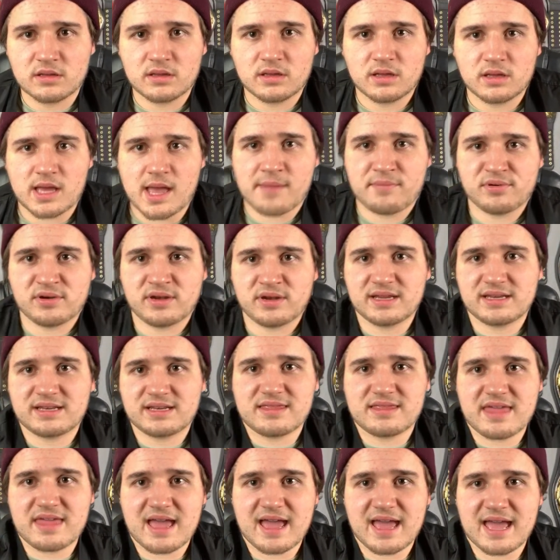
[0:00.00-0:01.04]
I predict
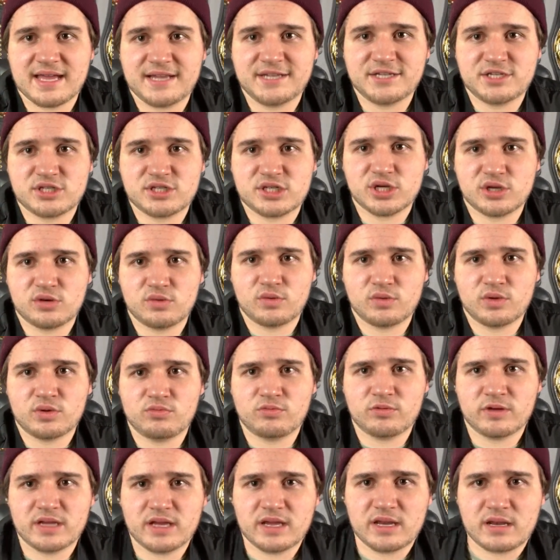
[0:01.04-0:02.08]
that Edge would
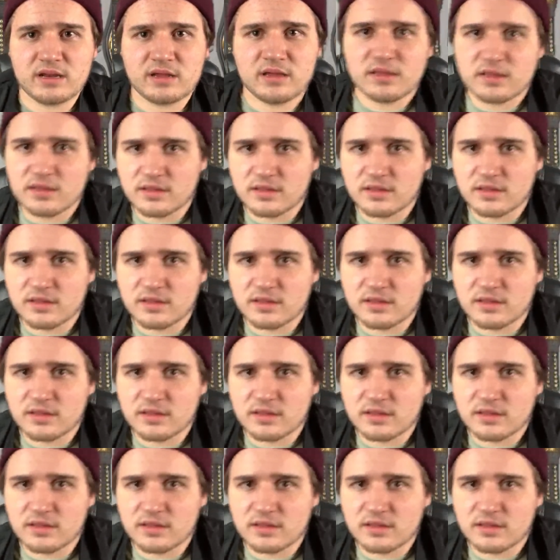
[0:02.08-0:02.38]
win